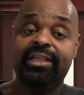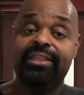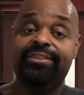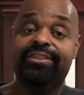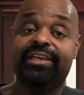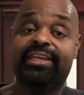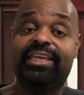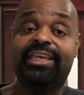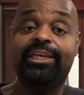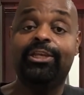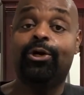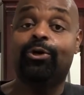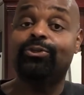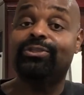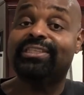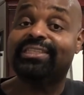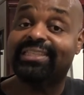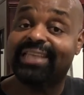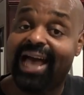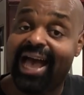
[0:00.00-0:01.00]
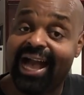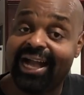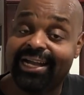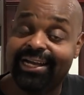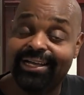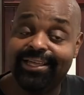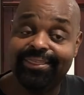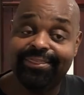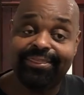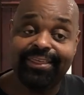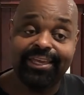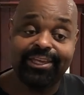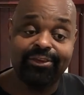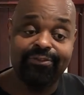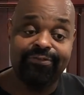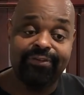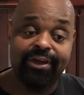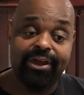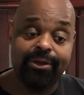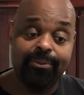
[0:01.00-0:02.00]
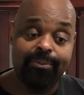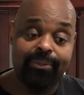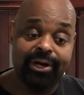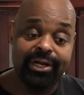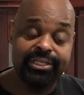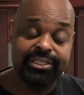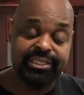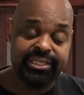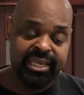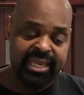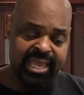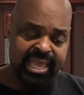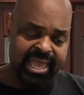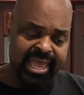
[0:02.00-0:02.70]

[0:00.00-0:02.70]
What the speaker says: The Keto Saga, thank you very much.